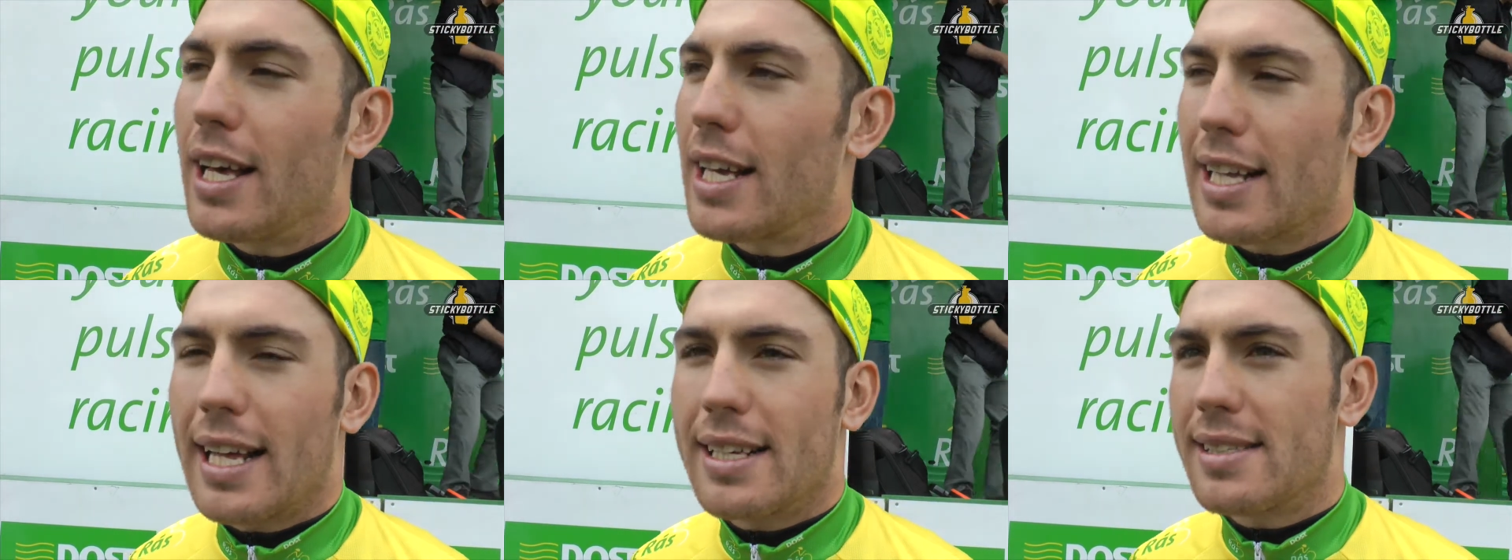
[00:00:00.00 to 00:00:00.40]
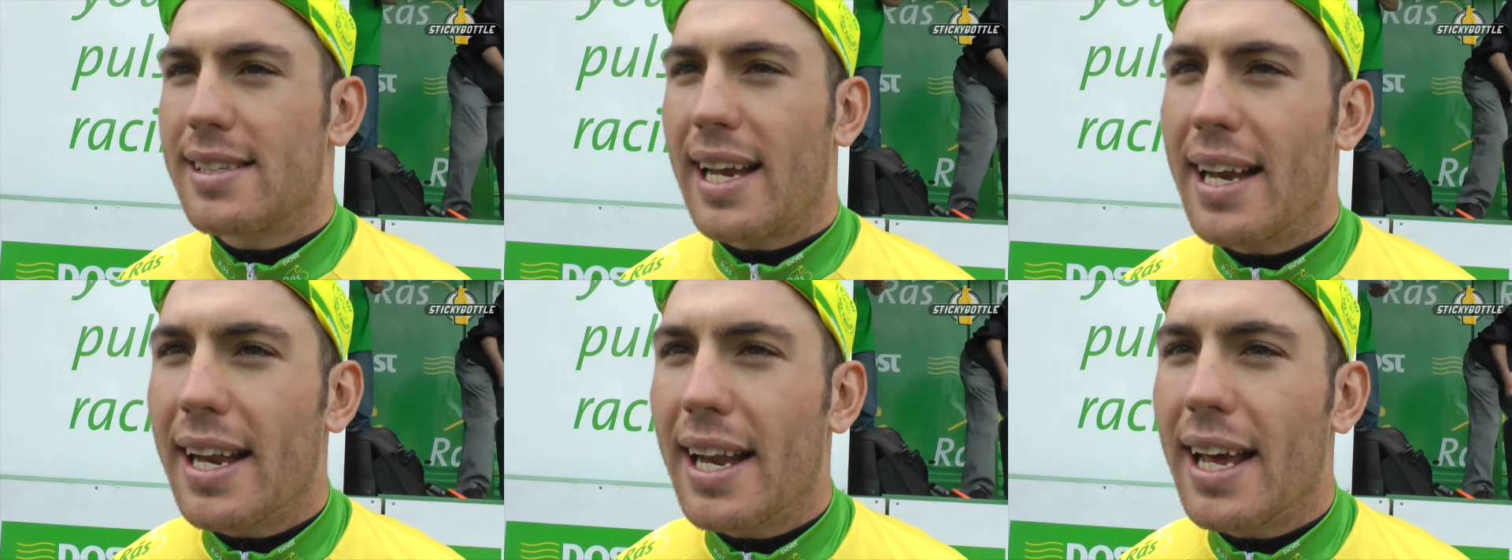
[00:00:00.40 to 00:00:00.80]
I think that's
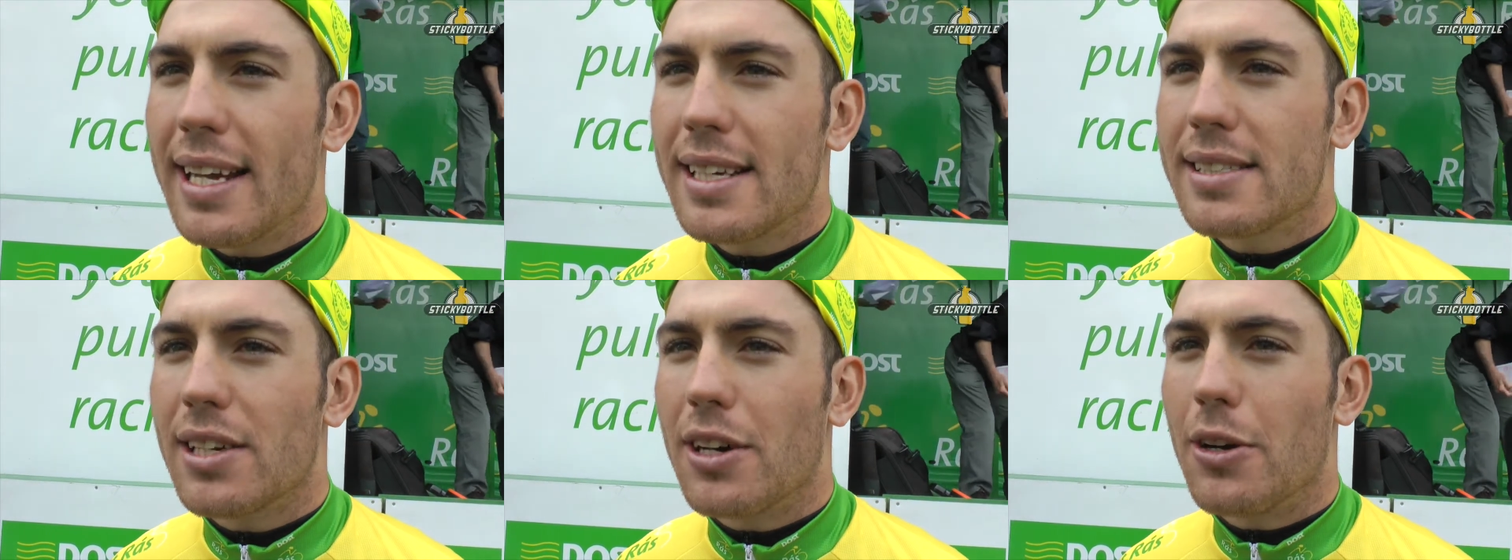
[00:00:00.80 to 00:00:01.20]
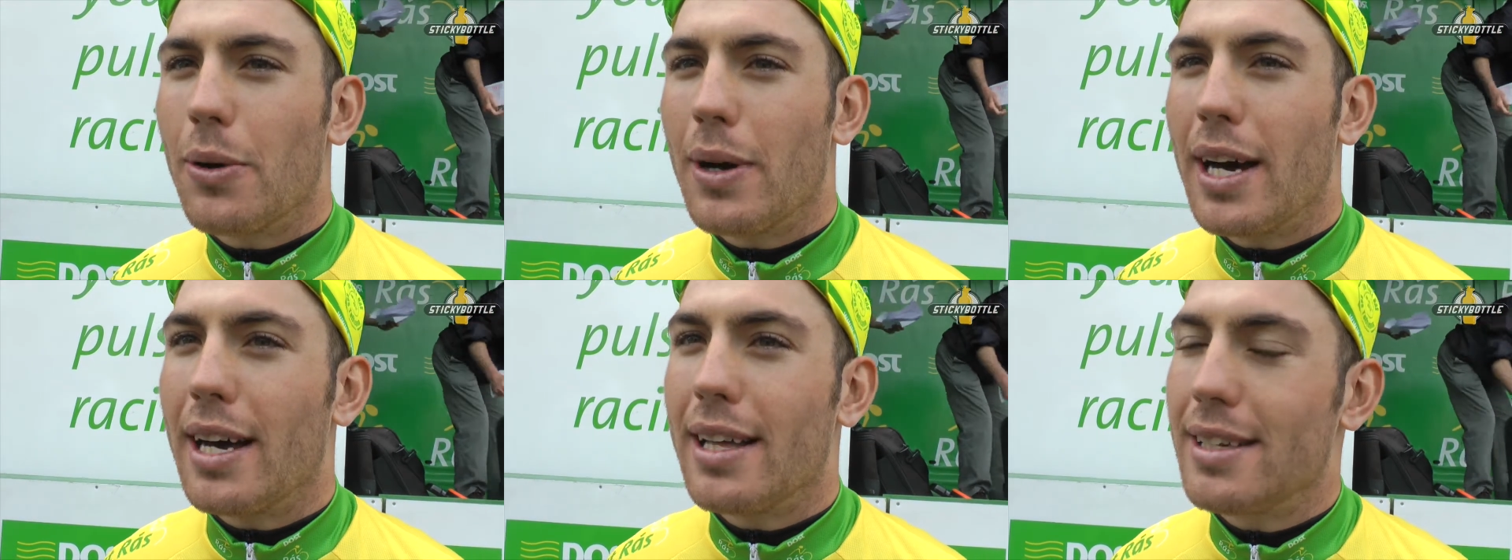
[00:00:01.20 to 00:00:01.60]
Saturday,
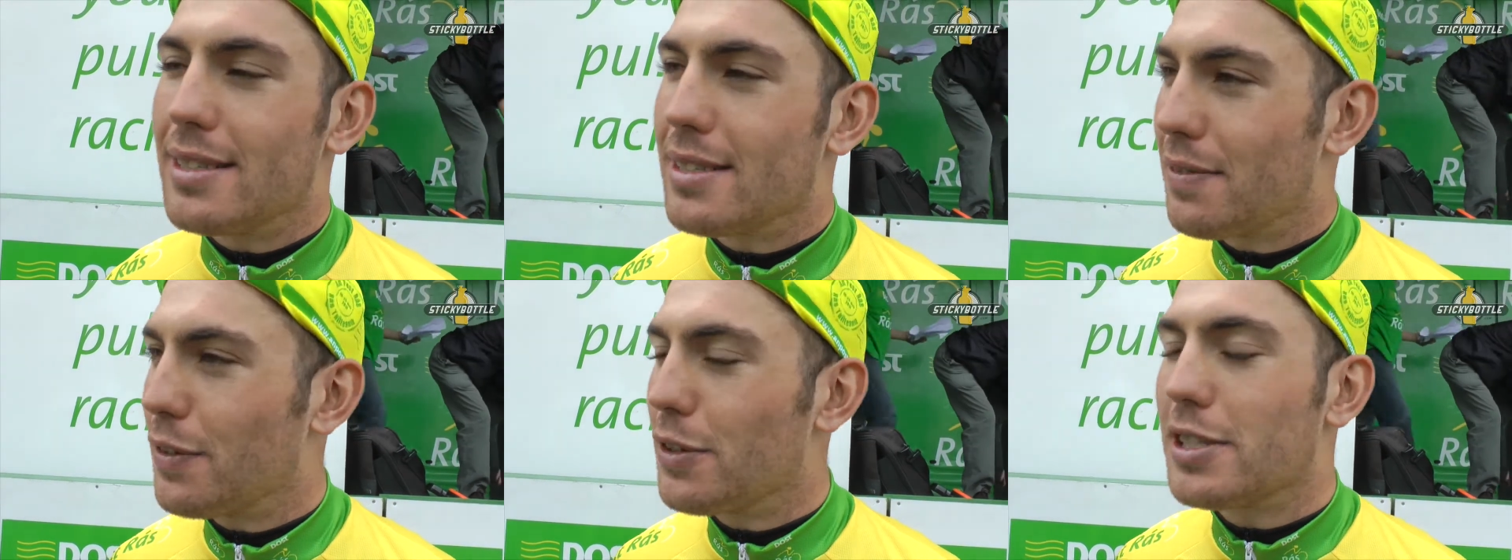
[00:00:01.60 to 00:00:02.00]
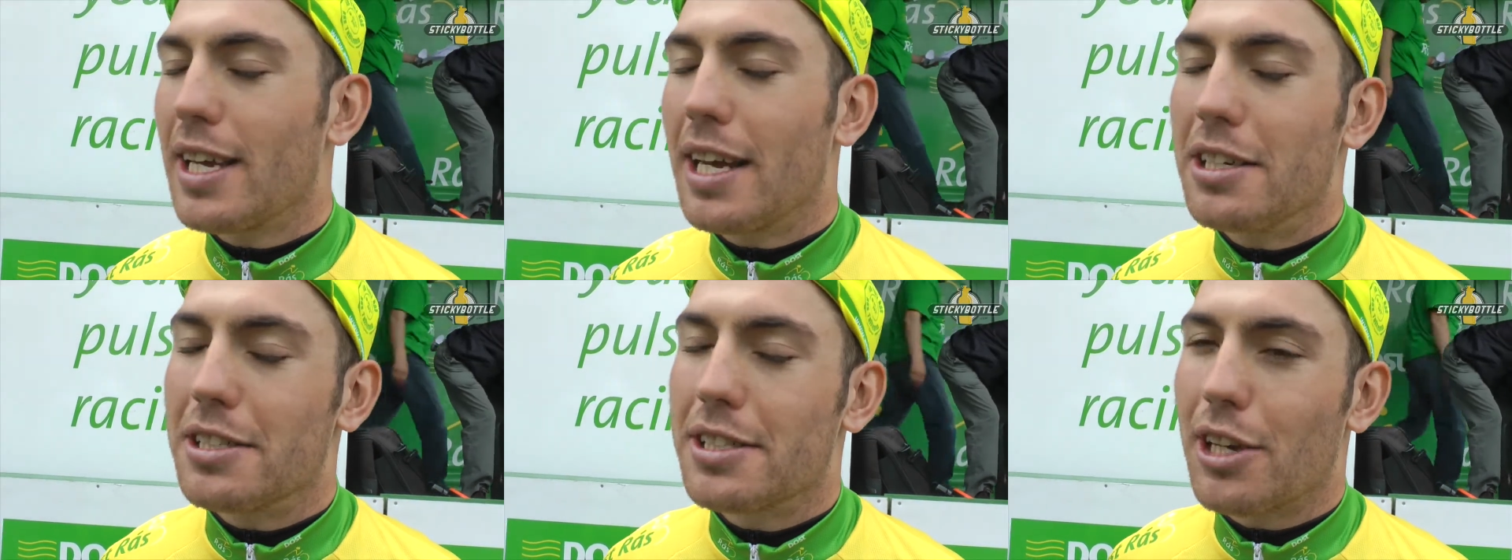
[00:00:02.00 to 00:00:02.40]
so there's a few
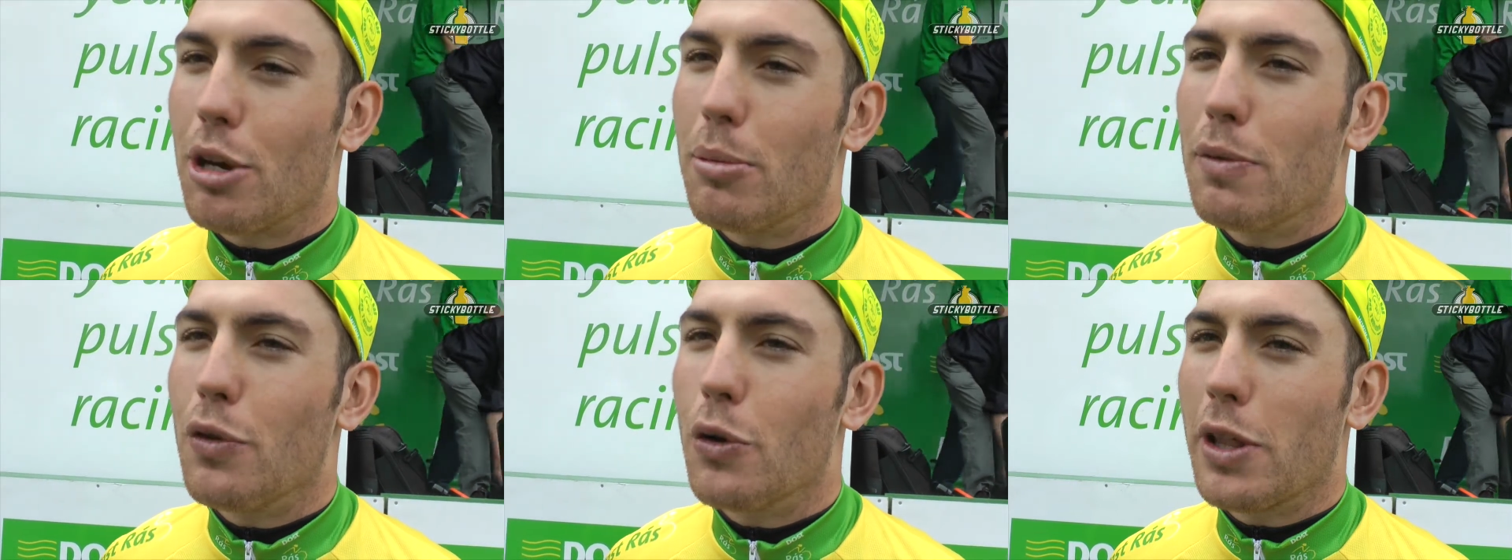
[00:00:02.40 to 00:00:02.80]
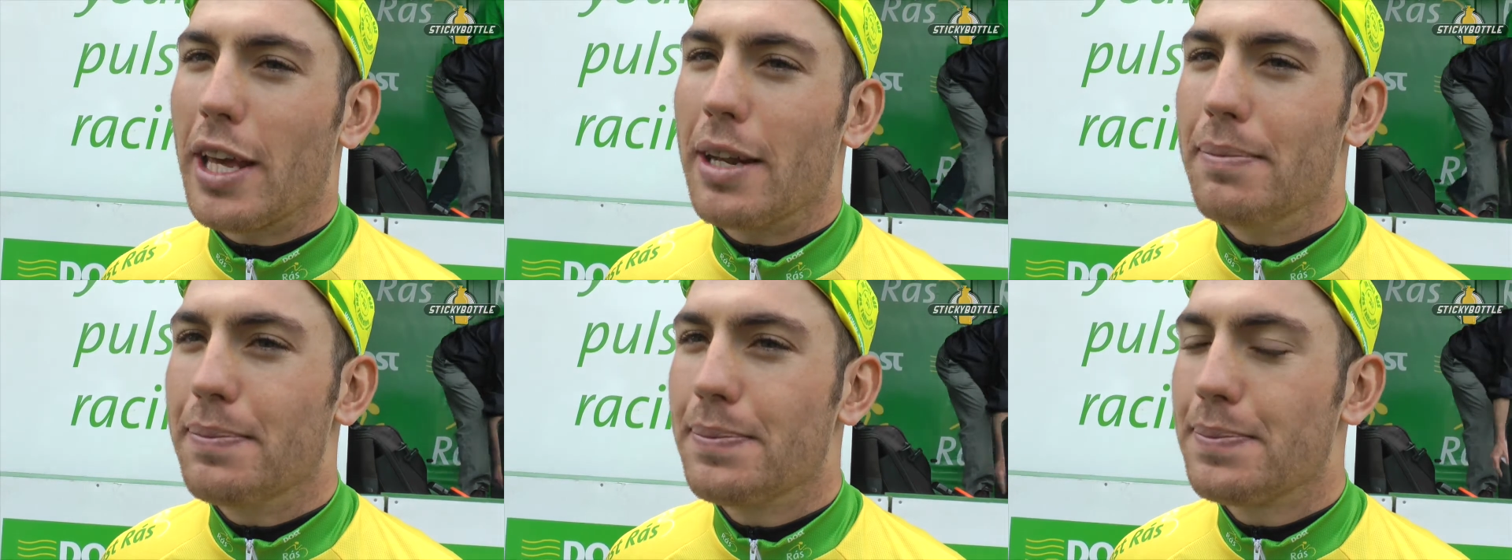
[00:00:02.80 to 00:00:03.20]
stages to go before
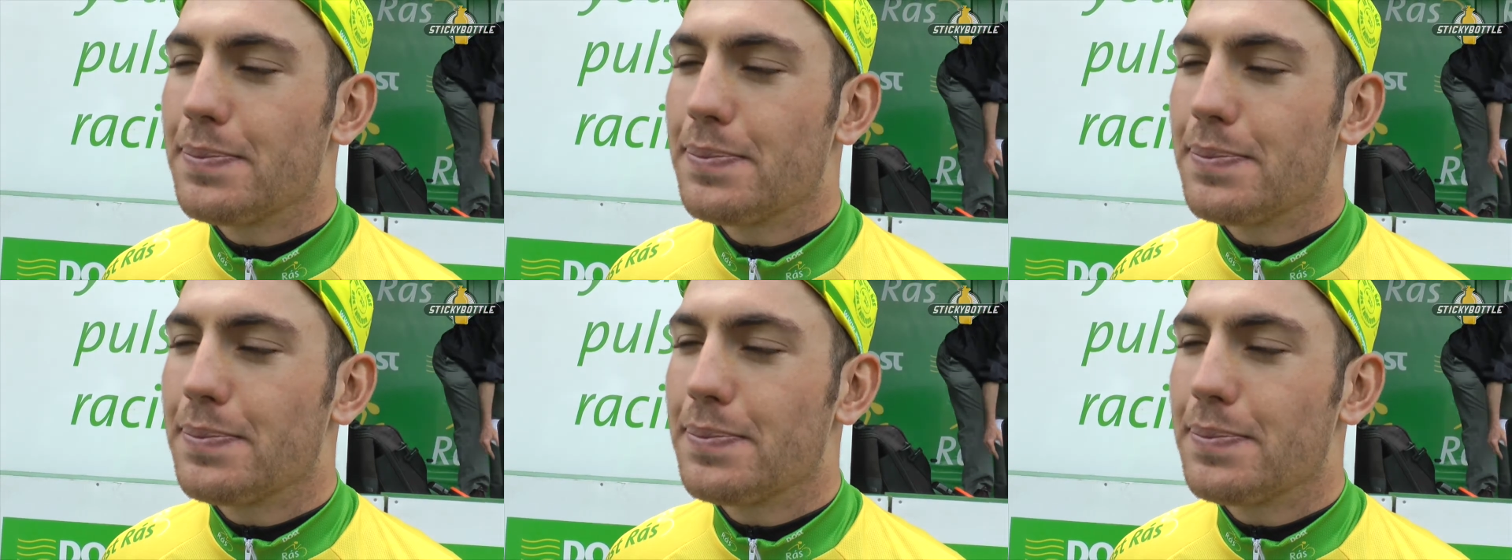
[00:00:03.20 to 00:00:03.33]
then.